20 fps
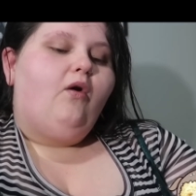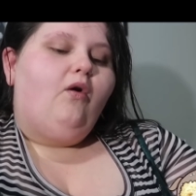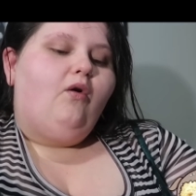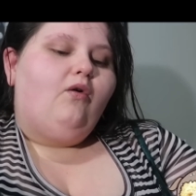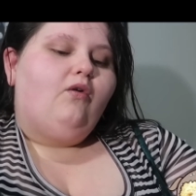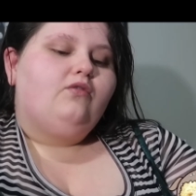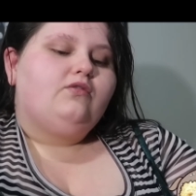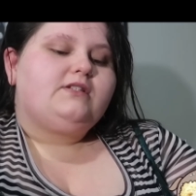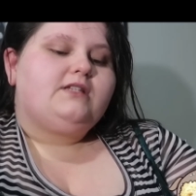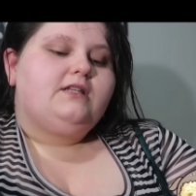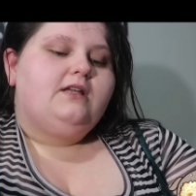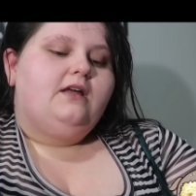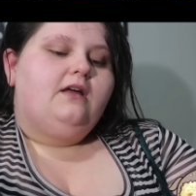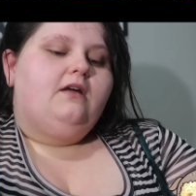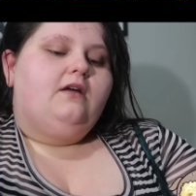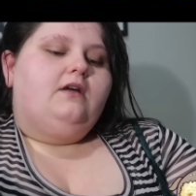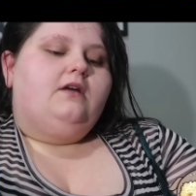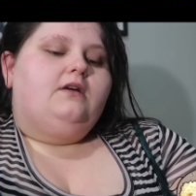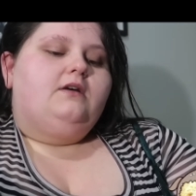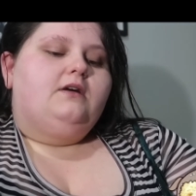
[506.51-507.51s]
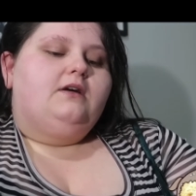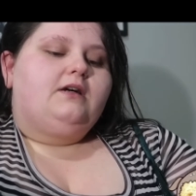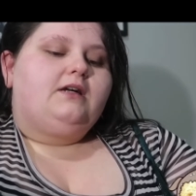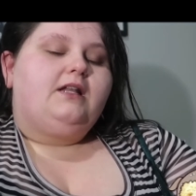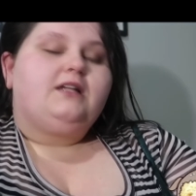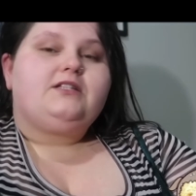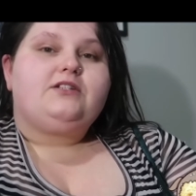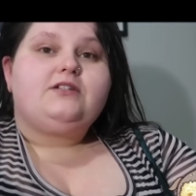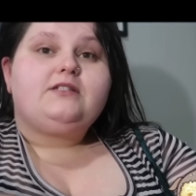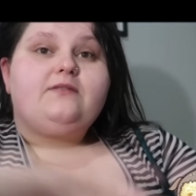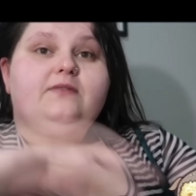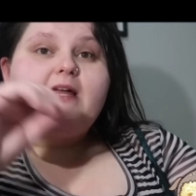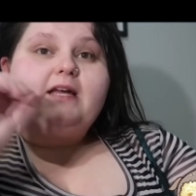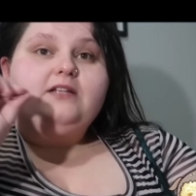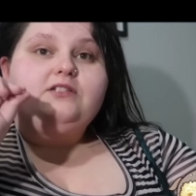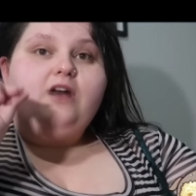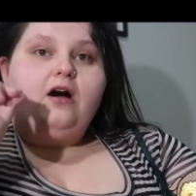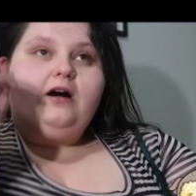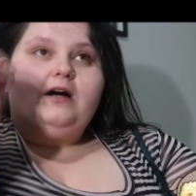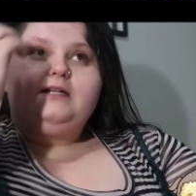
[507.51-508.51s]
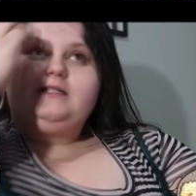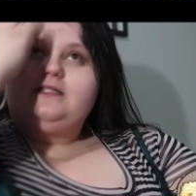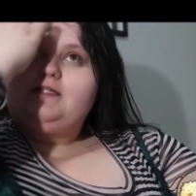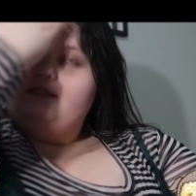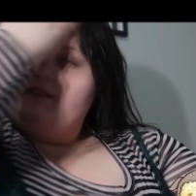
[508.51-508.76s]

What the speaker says: Like holes, clusters of like dots.